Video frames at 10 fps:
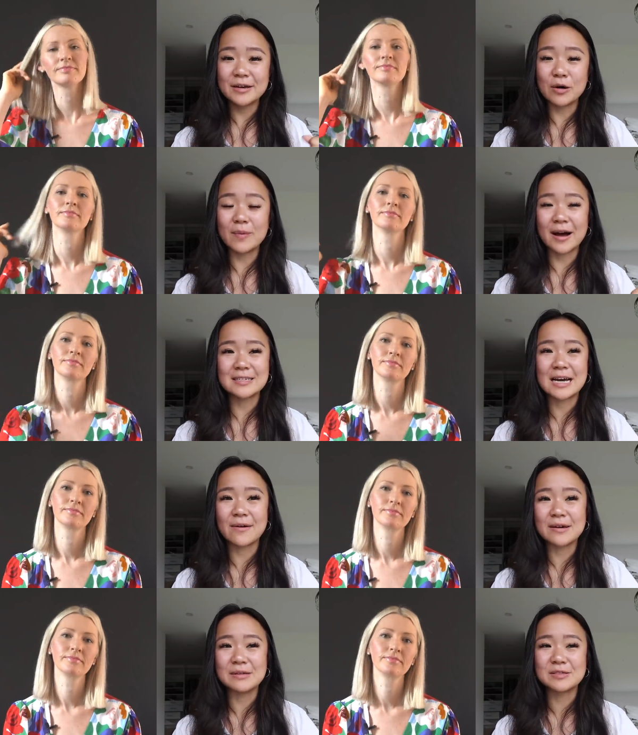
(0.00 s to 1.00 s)
Speaker 1: go back to
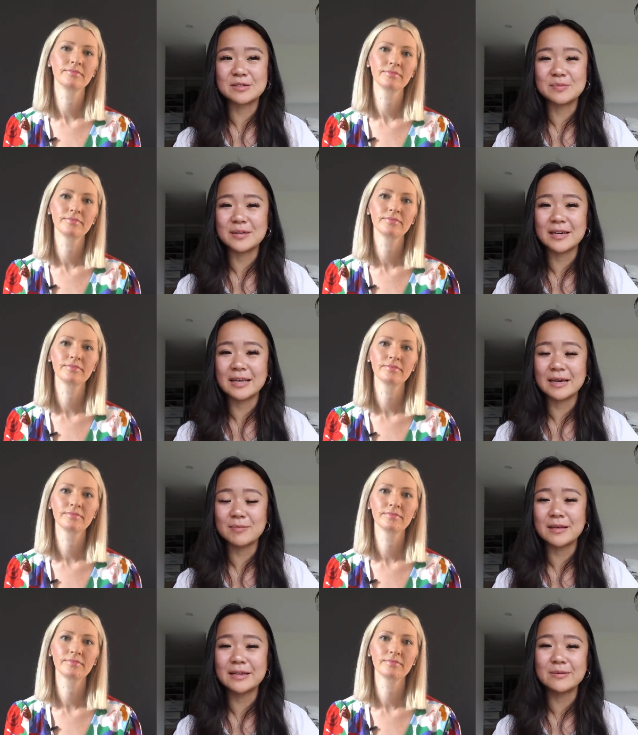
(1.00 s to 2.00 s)
how I used to be and like
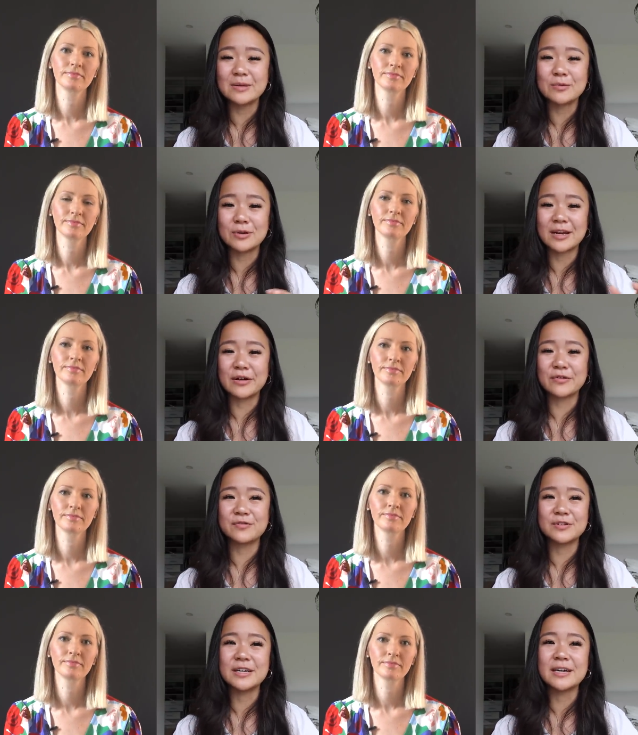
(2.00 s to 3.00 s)
be a little bit more
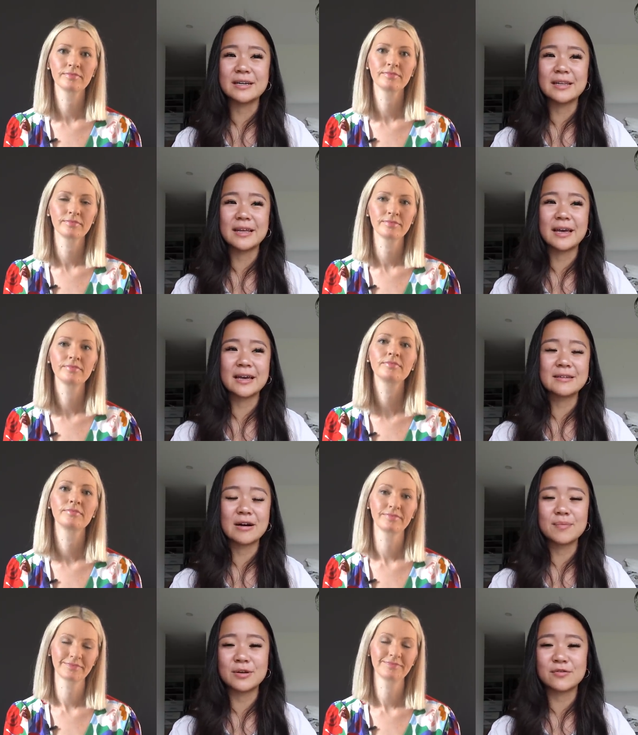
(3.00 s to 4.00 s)
carefree and like
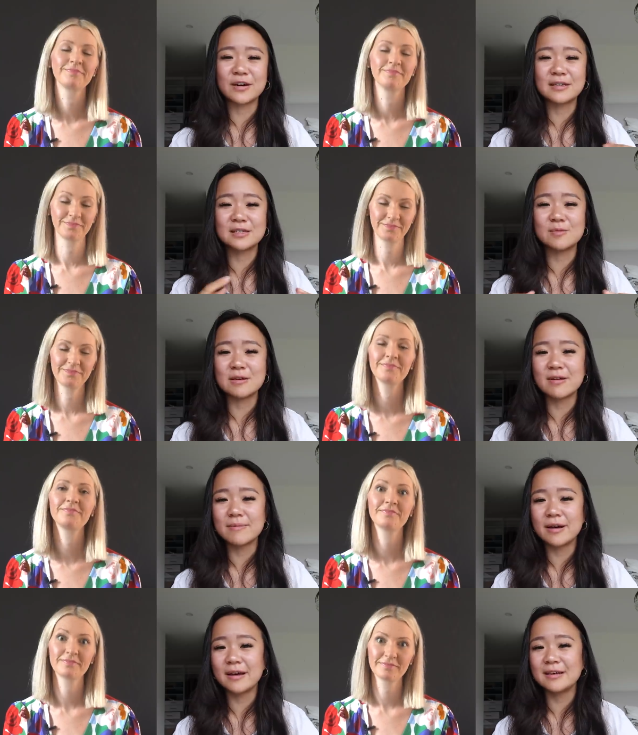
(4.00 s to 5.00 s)
not be afraid to speak my
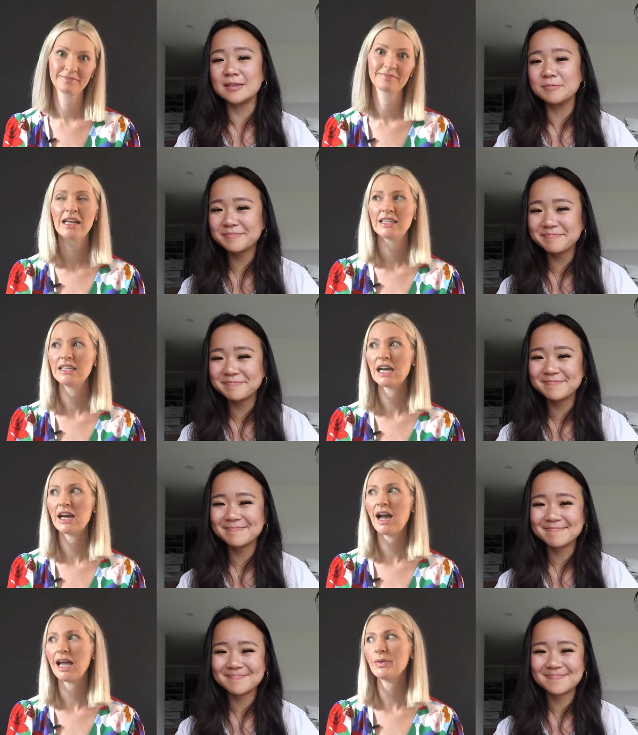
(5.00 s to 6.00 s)
mind.
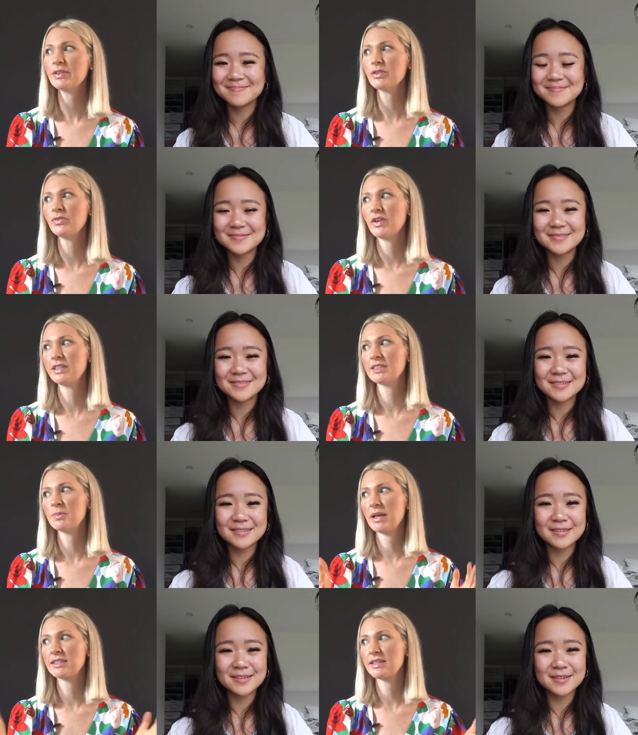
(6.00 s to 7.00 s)
Speaker 2: Yeah, I went through
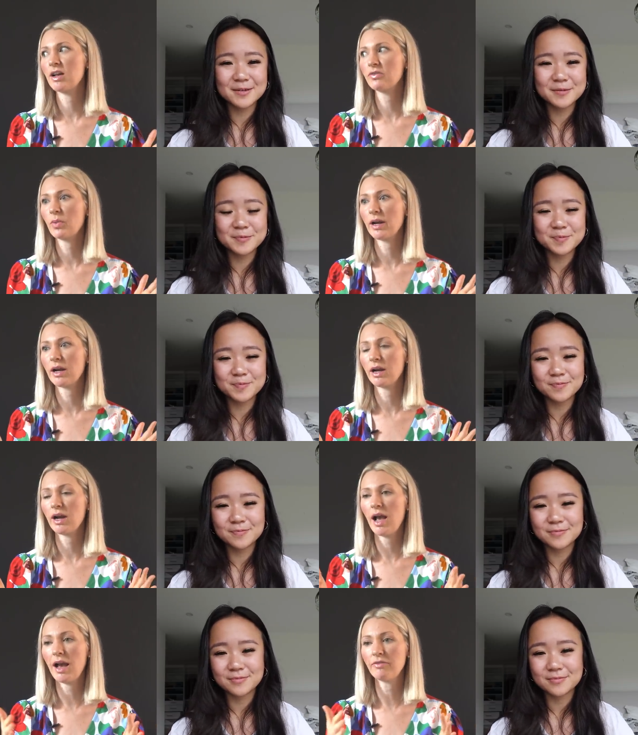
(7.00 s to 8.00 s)
phases myself
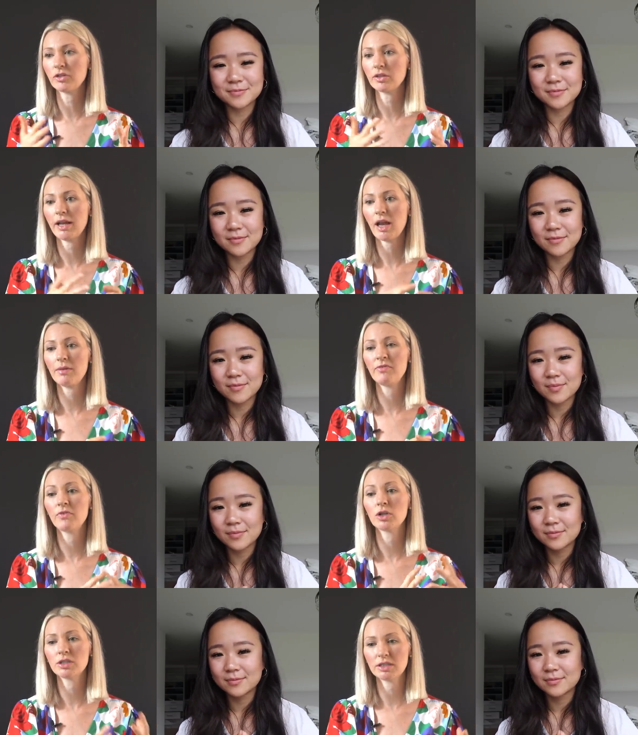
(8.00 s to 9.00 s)
where after like a
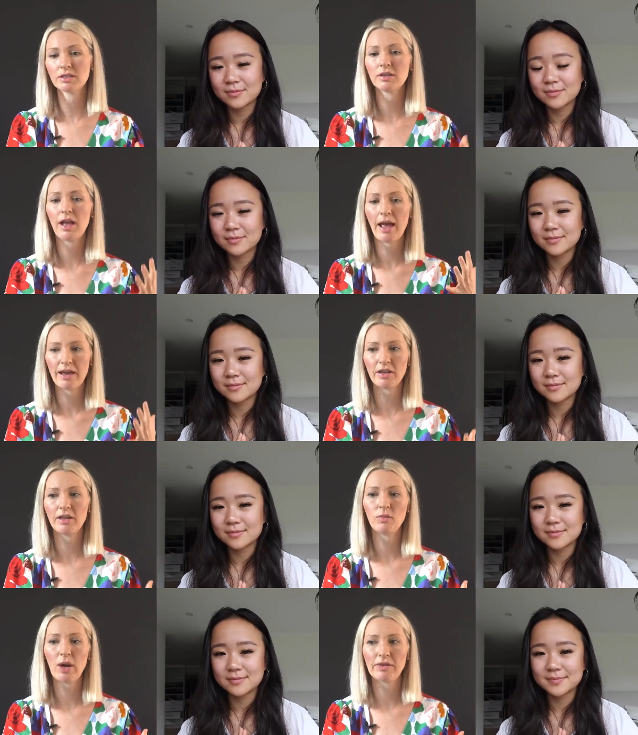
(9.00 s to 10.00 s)
first
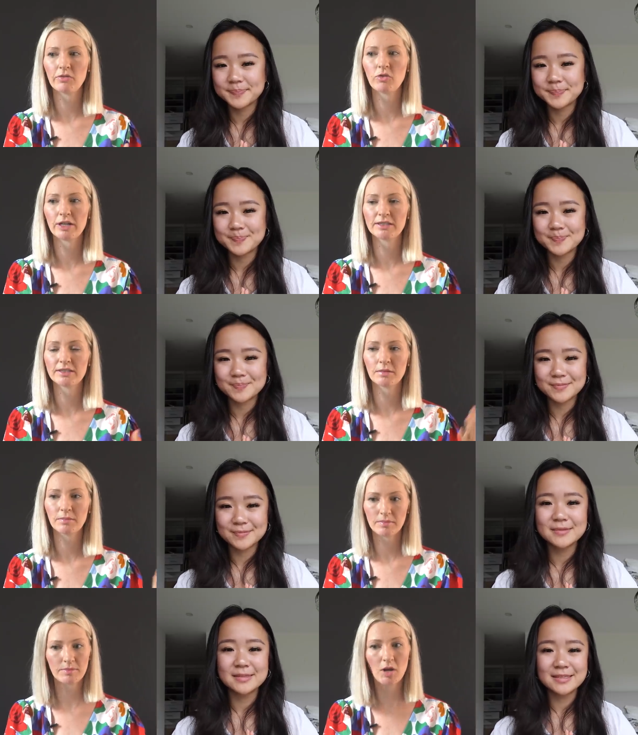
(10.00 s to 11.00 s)
heavy wave of
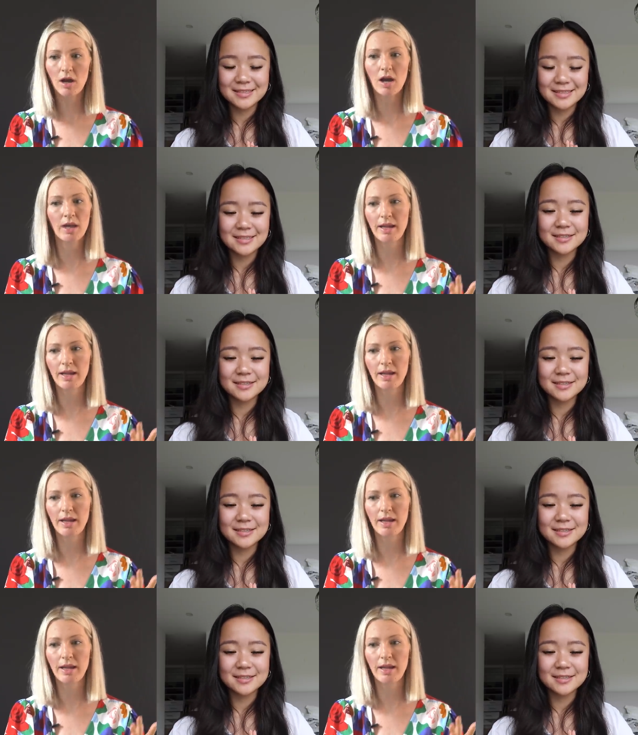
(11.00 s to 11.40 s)
criticism, not